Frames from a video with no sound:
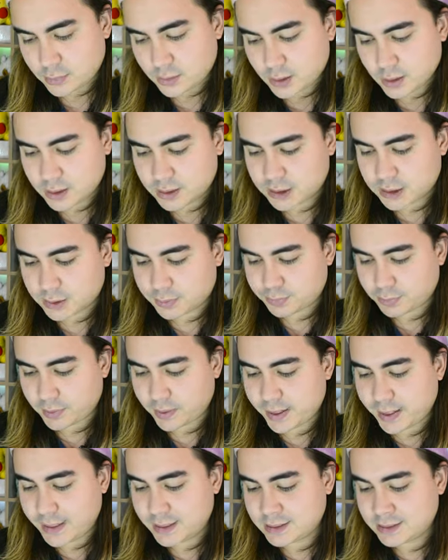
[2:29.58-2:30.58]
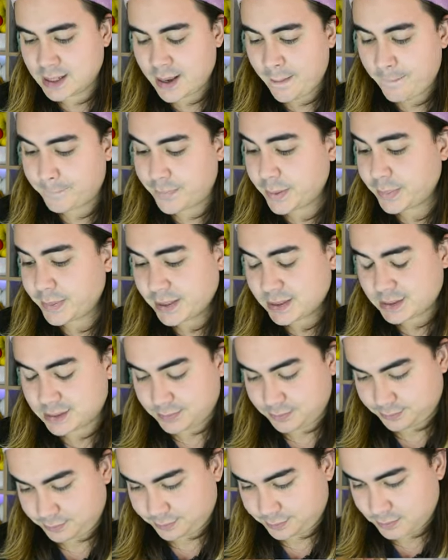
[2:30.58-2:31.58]
Sprague's pipit,
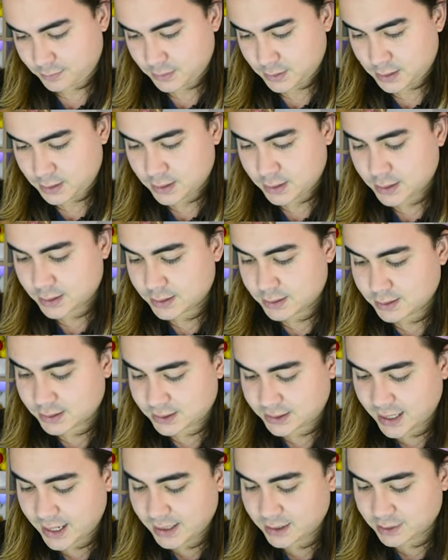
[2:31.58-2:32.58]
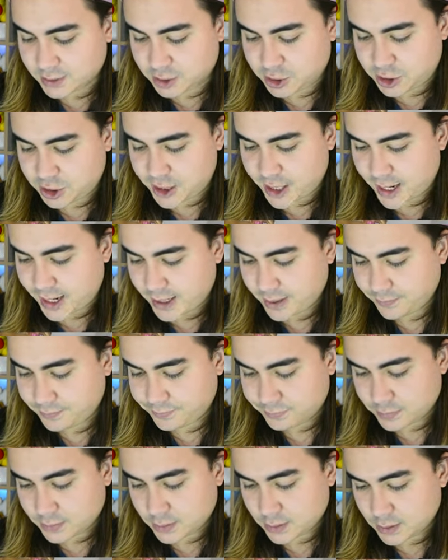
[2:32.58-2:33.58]
Steller's jay,
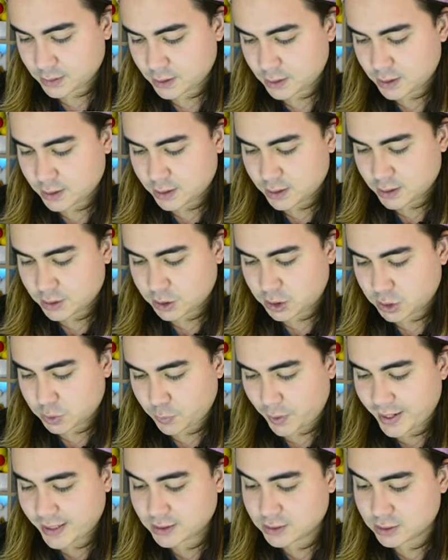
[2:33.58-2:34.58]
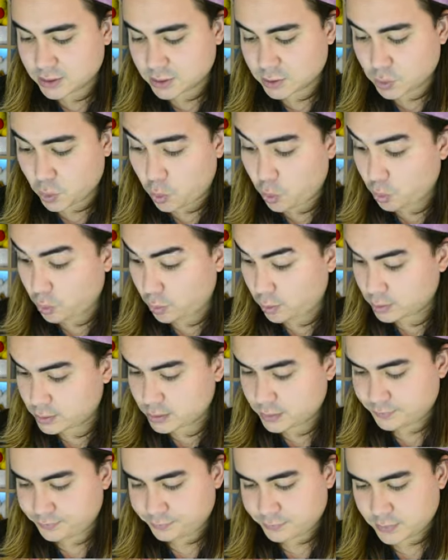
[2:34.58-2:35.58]
Swainson's Hawk,
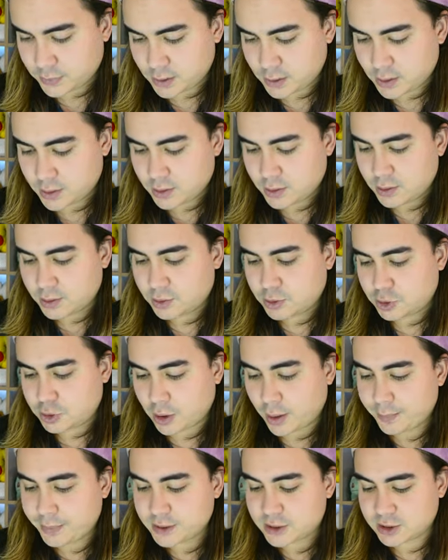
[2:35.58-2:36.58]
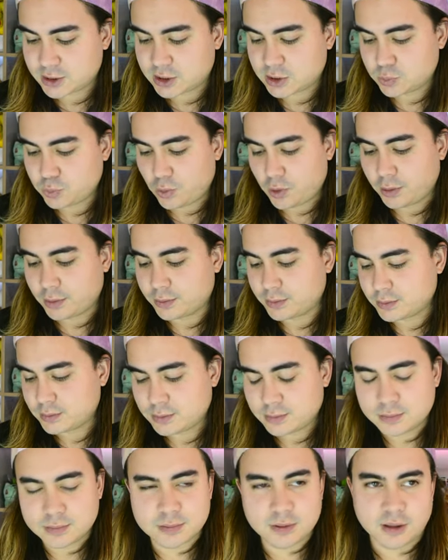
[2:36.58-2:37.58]
Trumpeter Swan.
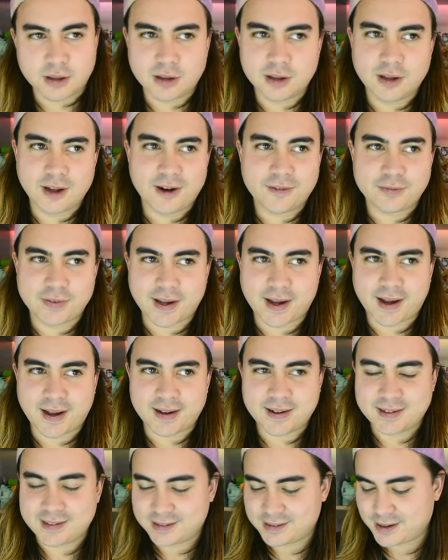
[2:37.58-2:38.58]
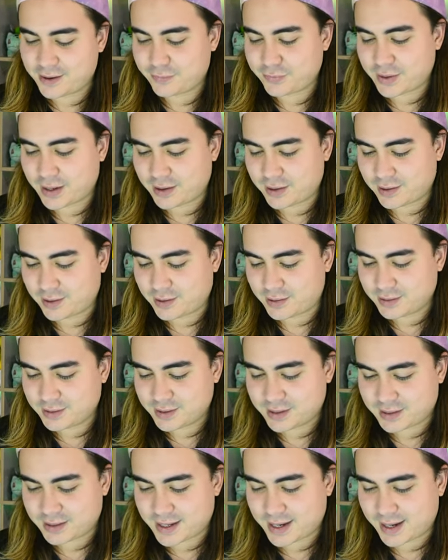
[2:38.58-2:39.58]
Love that. Love that art. Look
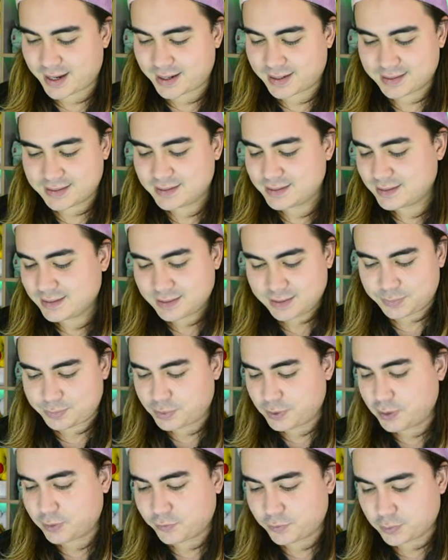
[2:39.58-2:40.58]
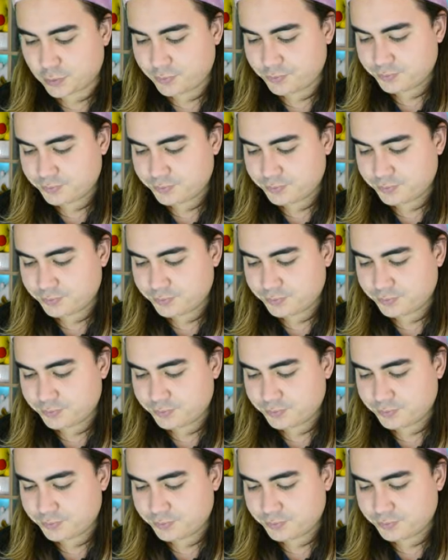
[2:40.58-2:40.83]
at that. It's beautiful.